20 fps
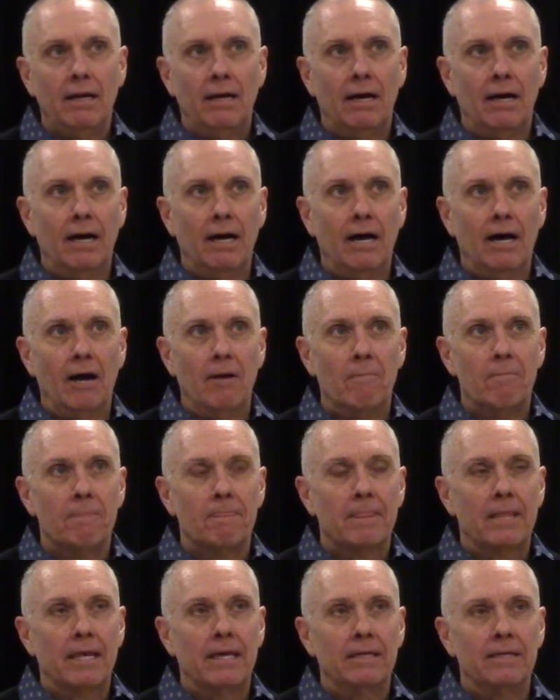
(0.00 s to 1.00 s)
Uh,
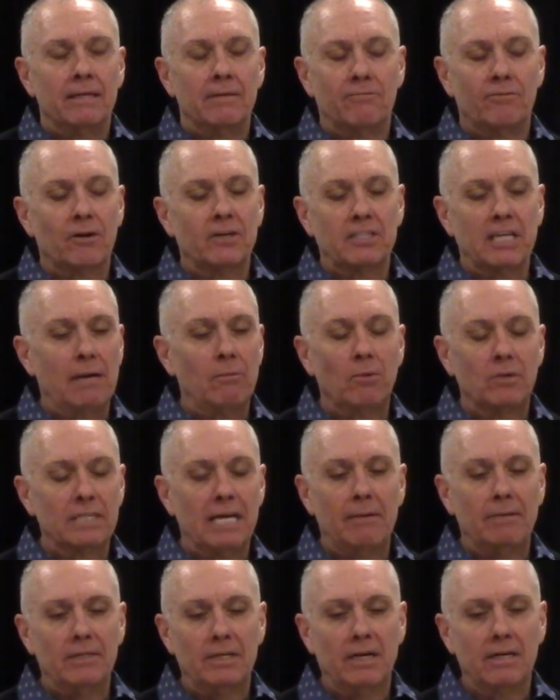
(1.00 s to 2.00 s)
for example, one
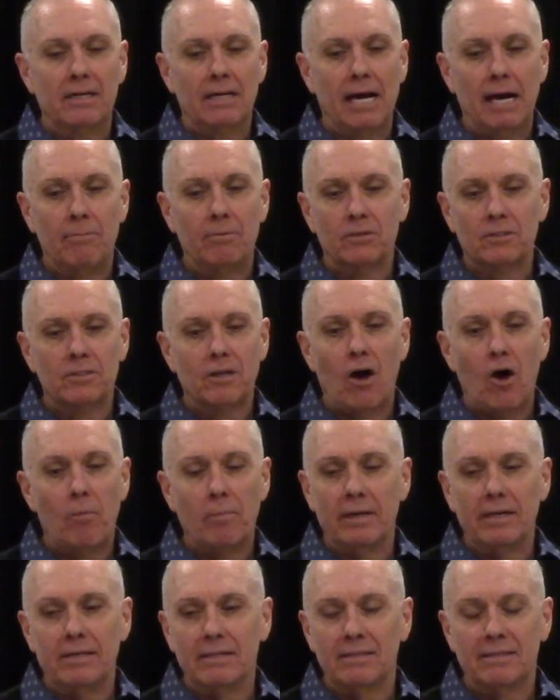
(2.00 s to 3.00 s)
time a young couple saw
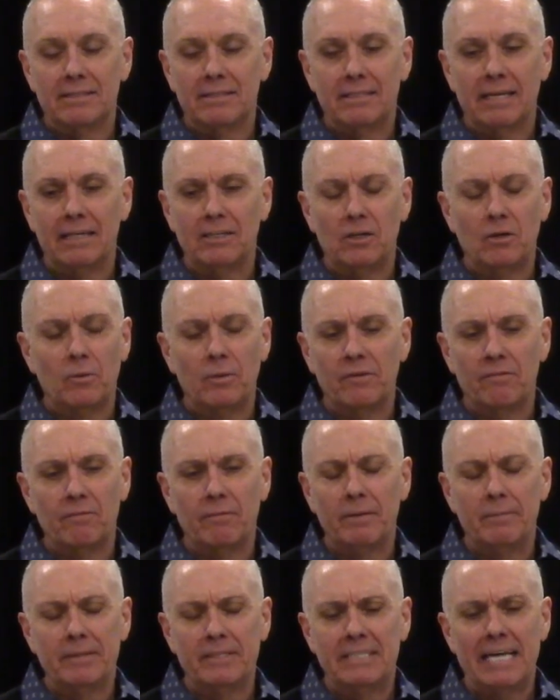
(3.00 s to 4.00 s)
me and said, you know,
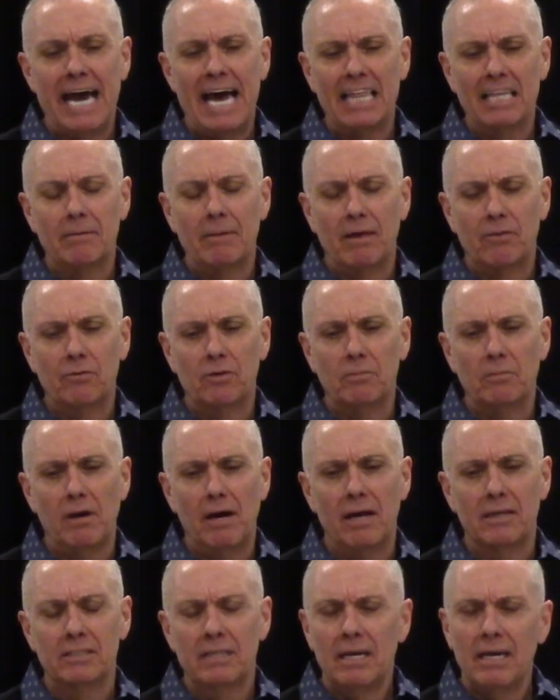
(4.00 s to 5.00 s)
we, have been tithing about three
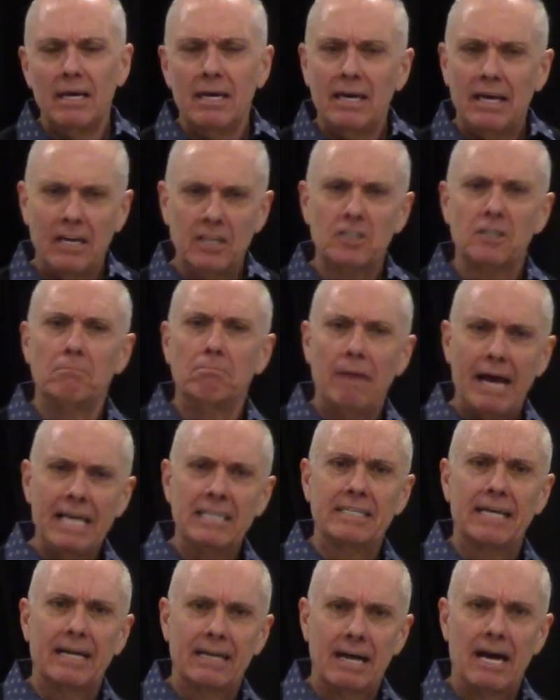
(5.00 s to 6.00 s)
months. It's
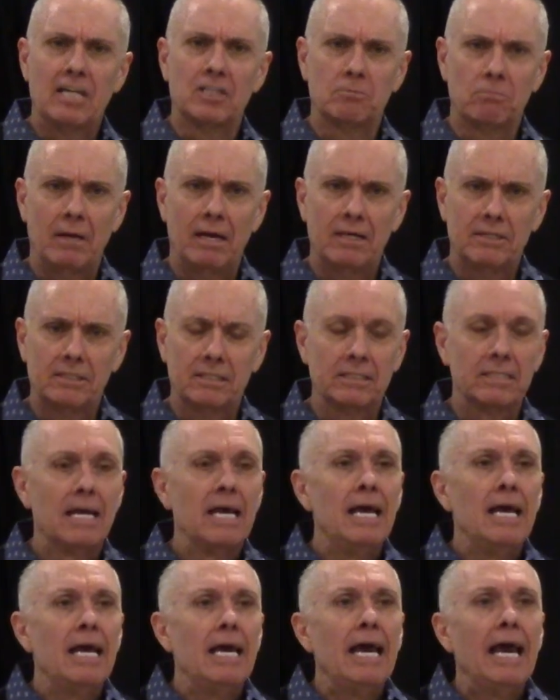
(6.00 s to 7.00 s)
amazing how God's blessed us.
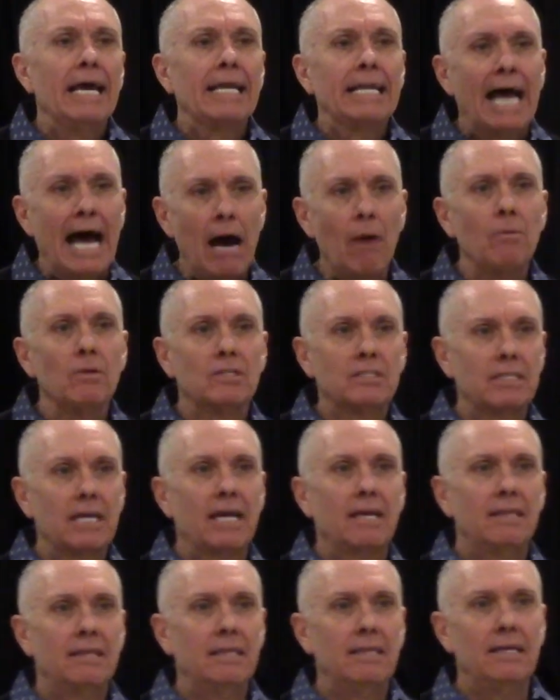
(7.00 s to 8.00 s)
And I would
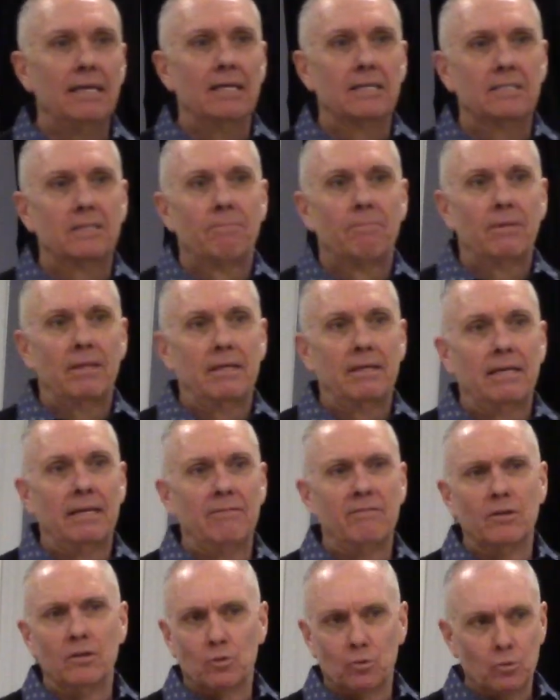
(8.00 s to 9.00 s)
say this.
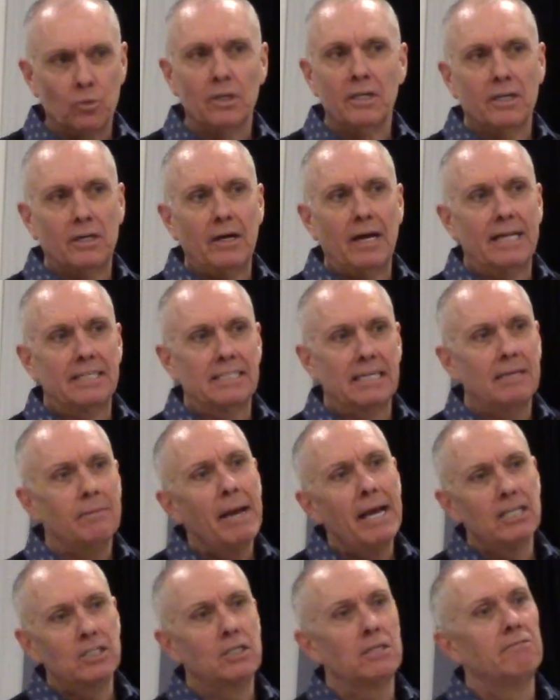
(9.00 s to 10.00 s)
If it was really good, I'd say, let me
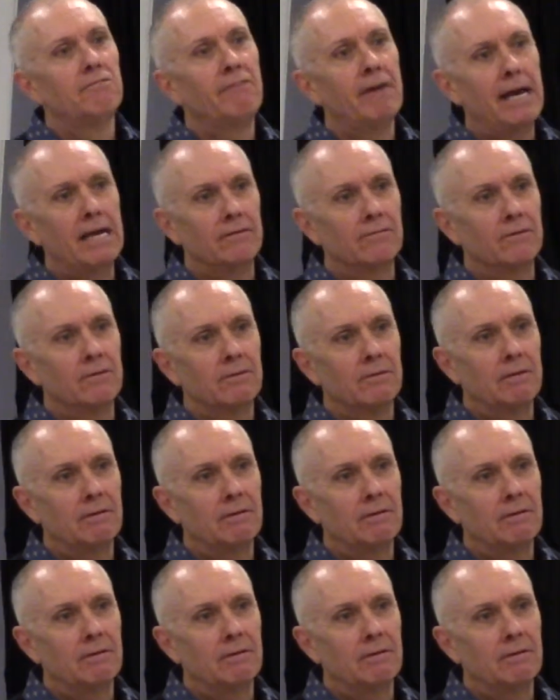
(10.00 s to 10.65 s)
ask you a favor.